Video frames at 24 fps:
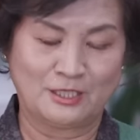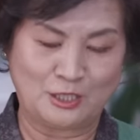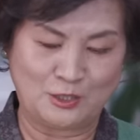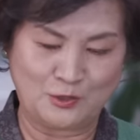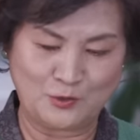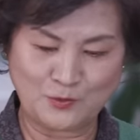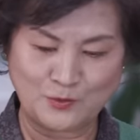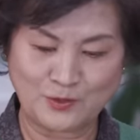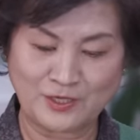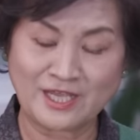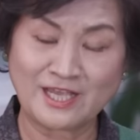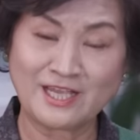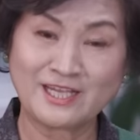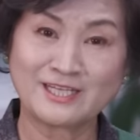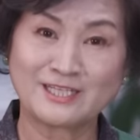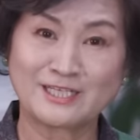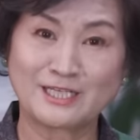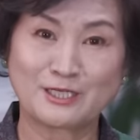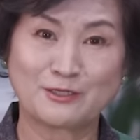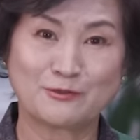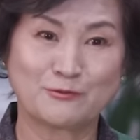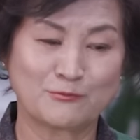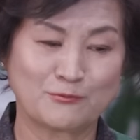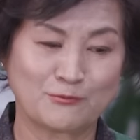Okay,
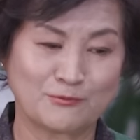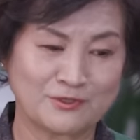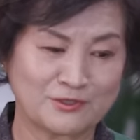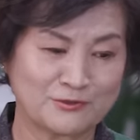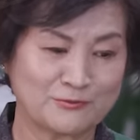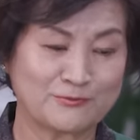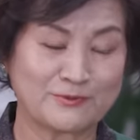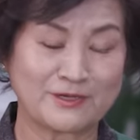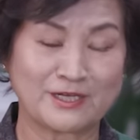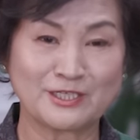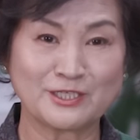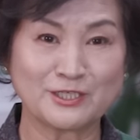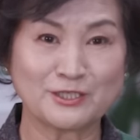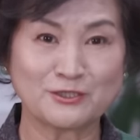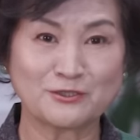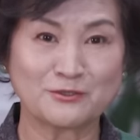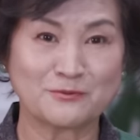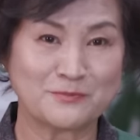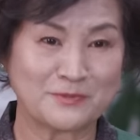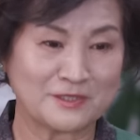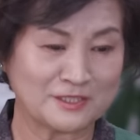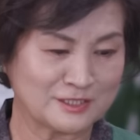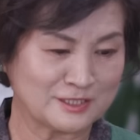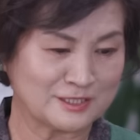now we're ready
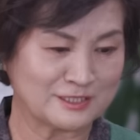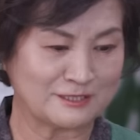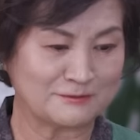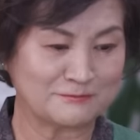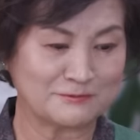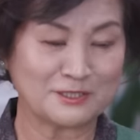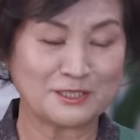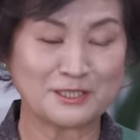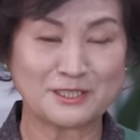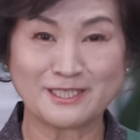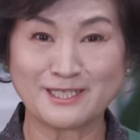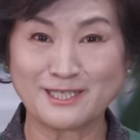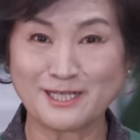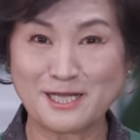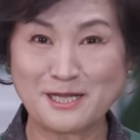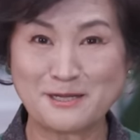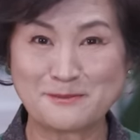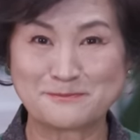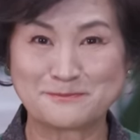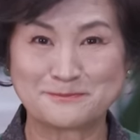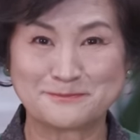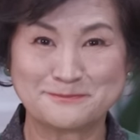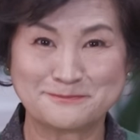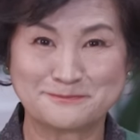to mix everything
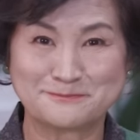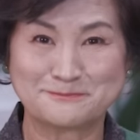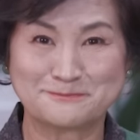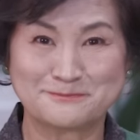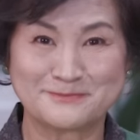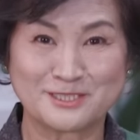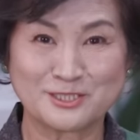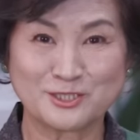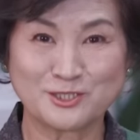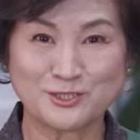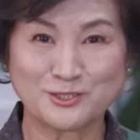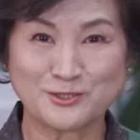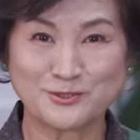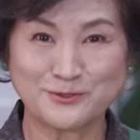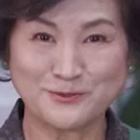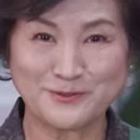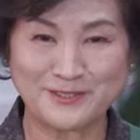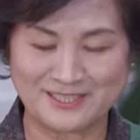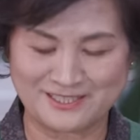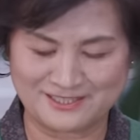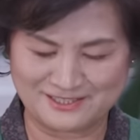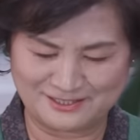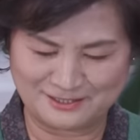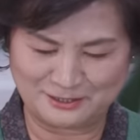up. Let's do
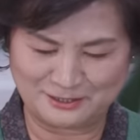it.